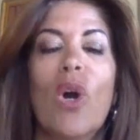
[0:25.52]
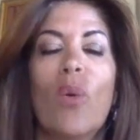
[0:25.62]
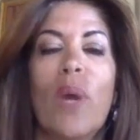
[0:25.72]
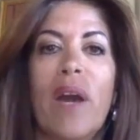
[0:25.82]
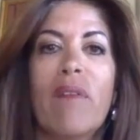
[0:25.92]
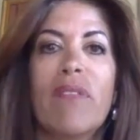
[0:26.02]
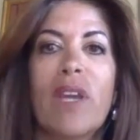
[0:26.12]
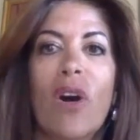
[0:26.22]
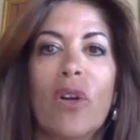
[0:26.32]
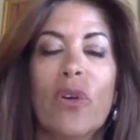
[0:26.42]
we have the
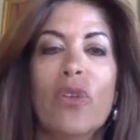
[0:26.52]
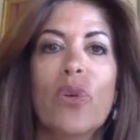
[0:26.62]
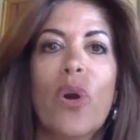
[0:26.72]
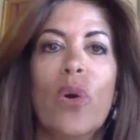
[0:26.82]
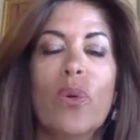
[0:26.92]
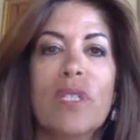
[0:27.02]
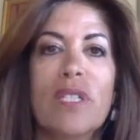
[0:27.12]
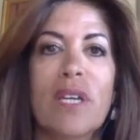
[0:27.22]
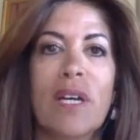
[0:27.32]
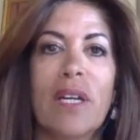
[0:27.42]
honor to
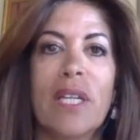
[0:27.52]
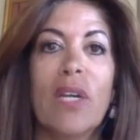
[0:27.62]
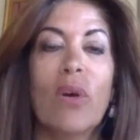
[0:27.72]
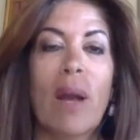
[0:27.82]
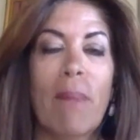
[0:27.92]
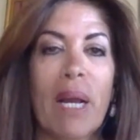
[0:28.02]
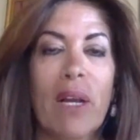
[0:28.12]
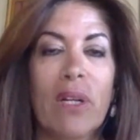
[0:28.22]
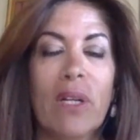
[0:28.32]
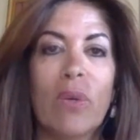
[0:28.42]
host Nicolas
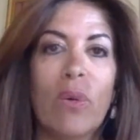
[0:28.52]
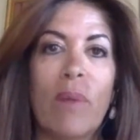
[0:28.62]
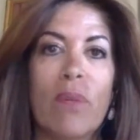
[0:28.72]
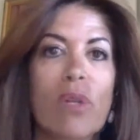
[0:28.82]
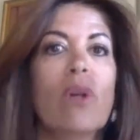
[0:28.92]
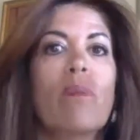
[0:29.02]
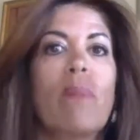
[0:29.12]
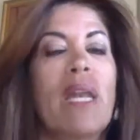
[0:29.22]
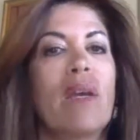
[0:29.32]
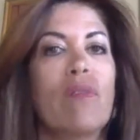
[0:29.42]
Mackel, who I'm sure
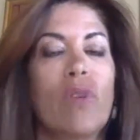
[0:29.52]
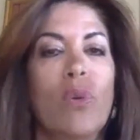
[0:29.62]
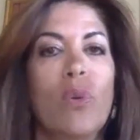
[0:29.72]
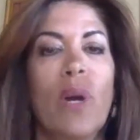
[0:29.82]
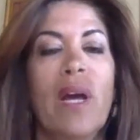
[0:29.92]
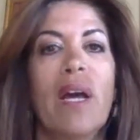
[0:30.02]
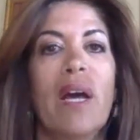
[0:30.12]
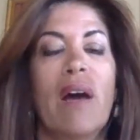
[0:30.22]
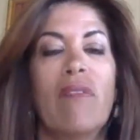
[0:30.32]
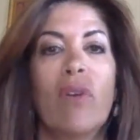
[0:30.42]
many of you
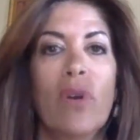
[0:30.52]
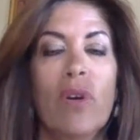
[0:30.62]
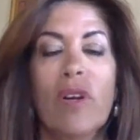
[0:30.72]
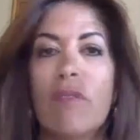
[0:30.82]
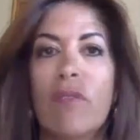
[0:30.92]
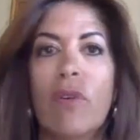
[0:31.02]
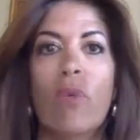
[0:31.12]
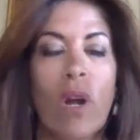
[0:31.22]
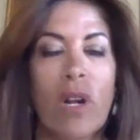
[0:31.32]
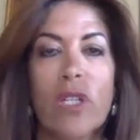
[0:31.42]
have heard of or
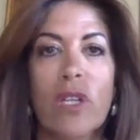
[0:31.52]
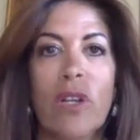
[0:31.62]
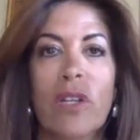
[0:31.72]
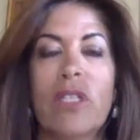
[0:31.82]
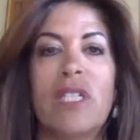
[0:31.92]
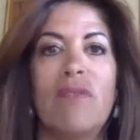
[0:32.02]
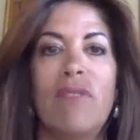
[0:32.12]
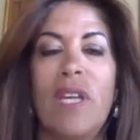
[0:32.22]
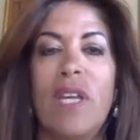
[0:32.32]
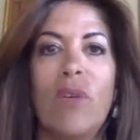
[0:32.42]
watched on
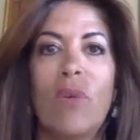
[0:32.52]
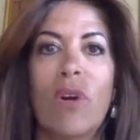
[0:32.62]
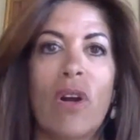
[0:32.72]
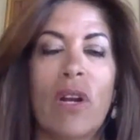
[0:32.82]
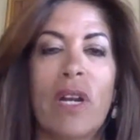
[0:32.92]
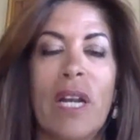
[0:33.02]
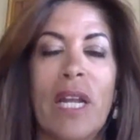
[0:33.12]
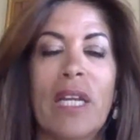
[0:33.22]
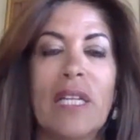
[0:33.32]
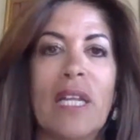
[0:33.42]
TV or on
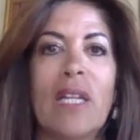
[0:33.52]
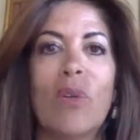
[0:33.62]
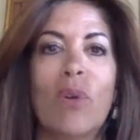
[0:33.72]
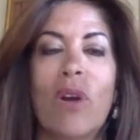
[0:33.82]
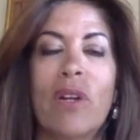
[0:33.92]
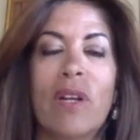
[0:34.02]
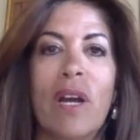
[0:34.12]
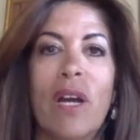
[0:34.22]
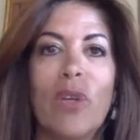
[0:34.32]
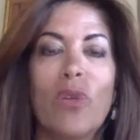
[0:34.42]
LinkedIn or on
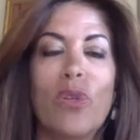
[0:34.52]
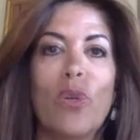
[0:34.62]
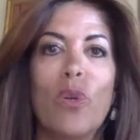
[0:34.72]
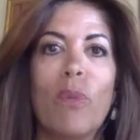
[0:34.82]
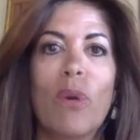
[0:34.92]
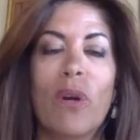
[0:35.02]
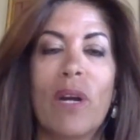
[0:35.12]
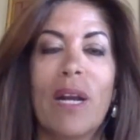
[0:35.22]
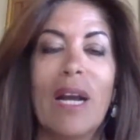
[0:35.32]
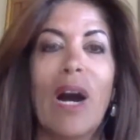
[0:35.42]
YouTube
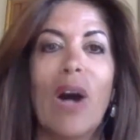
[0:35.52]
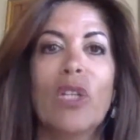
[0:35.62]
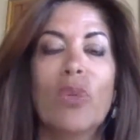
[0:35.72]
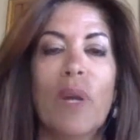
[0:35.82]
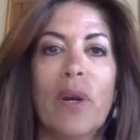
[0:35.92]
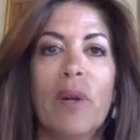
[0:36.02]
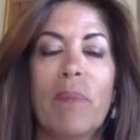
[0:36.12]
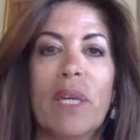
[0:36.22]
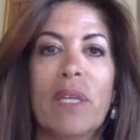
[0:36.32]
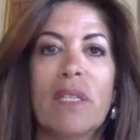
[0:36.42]
or on Twitter,
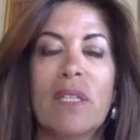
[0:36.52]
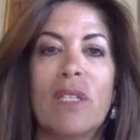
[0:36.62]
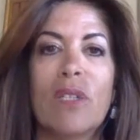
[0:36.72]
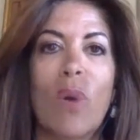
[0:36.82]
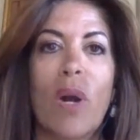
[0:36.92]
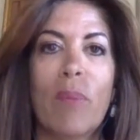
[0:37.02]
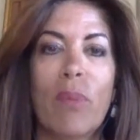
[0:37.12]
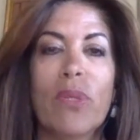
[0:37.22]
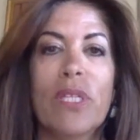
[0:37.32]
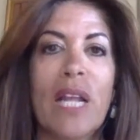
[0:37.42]
because he's quite a
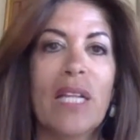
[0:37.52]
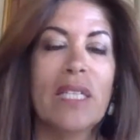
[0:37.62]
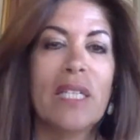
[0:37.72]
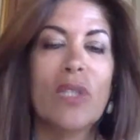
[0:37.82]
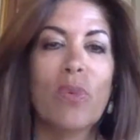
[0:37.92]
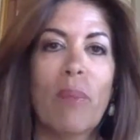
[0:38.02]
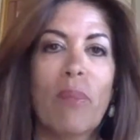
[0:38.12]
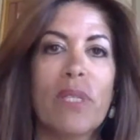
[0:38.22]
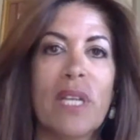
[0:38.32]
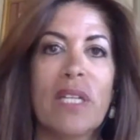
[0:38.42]
personality to
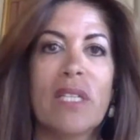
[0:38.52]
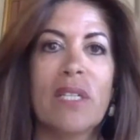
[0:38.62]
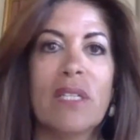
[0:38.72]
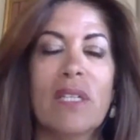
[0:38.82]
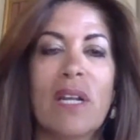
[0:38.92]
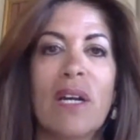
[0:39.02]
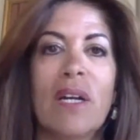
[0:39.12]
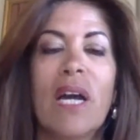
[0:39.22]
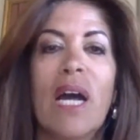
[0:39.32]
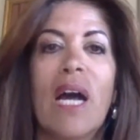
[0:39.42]
represent us
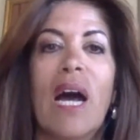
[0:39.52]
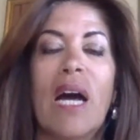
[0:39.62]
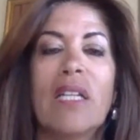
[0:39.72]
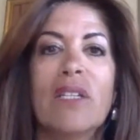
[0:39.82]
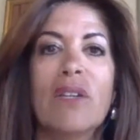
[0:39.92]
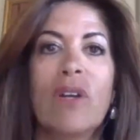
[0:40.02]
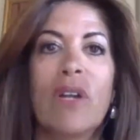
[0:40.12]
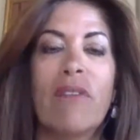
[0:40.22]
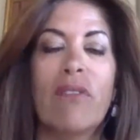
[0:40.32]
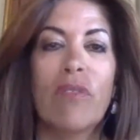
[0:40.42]
at the
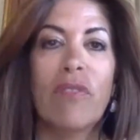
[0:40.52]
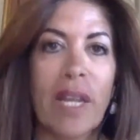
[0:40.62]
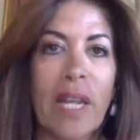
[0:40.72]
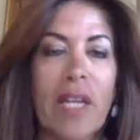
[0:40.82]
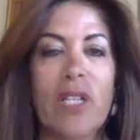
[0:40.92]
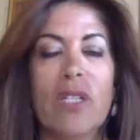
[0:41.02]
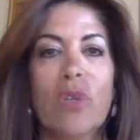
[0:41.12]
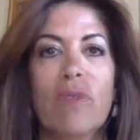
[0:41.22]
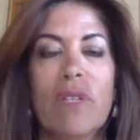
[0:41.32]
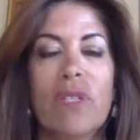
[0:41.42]
level of financial
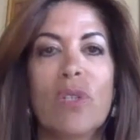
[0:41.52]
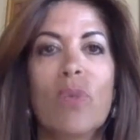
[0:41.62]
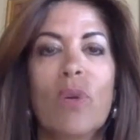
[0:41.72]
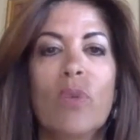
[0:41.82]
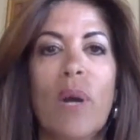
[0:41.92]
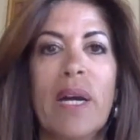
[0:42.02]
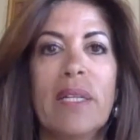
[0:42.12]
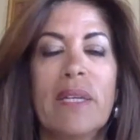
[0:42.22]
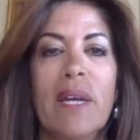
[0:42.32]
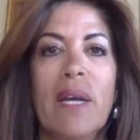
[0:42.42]
services worldwide.
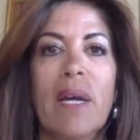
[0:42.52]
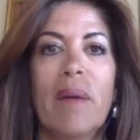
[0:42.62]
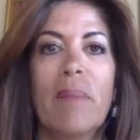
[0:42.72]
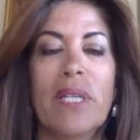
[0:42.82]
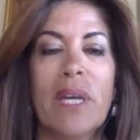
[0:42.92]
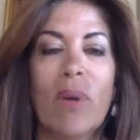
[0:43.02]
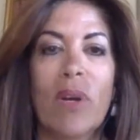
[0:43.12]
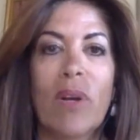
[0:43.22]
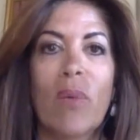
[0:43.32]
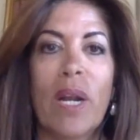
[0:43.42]
But I want
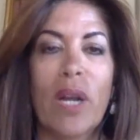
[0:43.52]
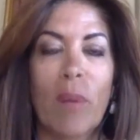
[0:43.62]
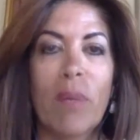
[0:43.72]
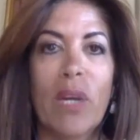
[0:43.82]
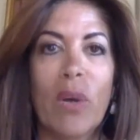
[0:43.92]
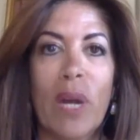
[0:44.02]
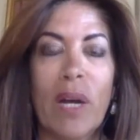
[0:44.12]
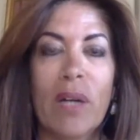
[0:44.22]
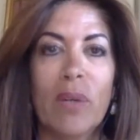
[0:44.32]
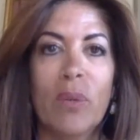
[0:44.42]
to welcome
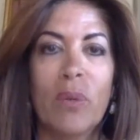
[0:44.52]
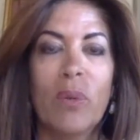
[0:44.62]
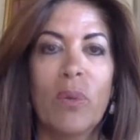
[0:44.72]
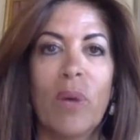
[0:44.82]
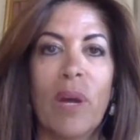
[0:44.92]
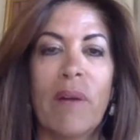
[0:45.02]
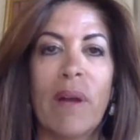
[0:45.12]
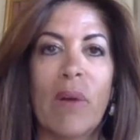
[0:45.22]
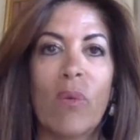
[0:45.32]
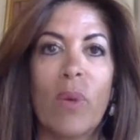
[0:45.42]
Nicolas, who
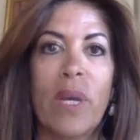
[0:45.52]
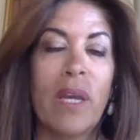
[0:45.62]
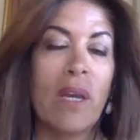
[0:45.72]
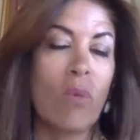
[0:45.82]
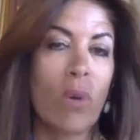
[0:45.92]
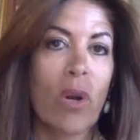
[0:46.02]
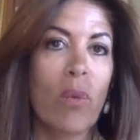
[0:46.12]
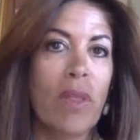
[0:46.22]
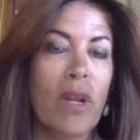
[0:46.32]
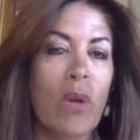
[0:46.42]
we work
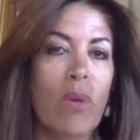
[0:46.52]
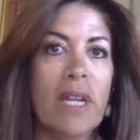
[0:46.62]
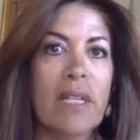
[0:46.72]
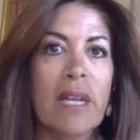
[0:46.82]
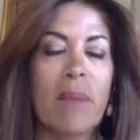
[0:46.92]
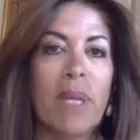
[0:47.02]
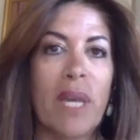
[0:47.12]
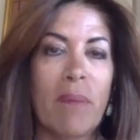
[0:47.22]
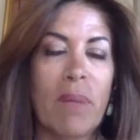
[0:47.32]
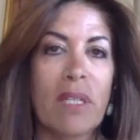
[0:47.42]
with closely at
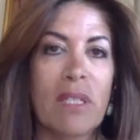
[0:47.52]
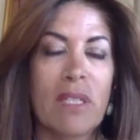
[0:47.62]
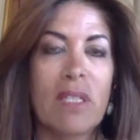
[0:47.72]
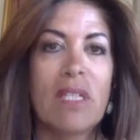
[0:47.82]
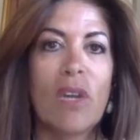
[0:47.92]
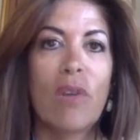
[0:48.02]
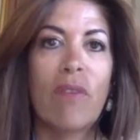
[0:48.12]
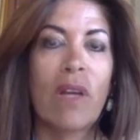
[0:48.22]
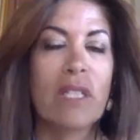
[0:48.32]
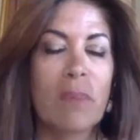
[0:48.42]
LPEA because he's the CEO of
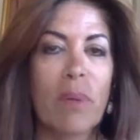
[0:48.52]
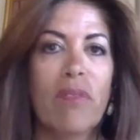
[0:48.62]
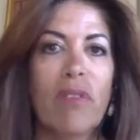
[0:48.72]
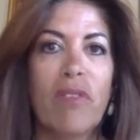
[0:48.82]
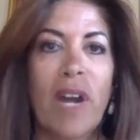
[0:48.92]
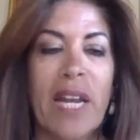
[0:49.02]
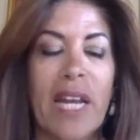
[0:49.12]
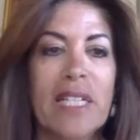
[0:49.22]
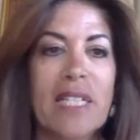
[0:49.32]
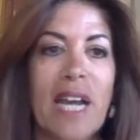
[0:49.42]
Luxembourg for
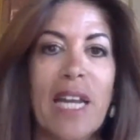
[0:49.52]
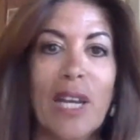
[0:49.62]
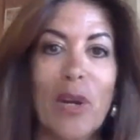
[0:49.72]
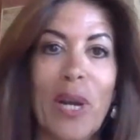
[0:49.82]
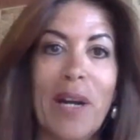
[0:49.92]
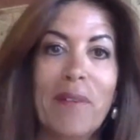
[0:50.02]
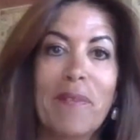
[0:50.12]
Finance. Hi, Nicolas.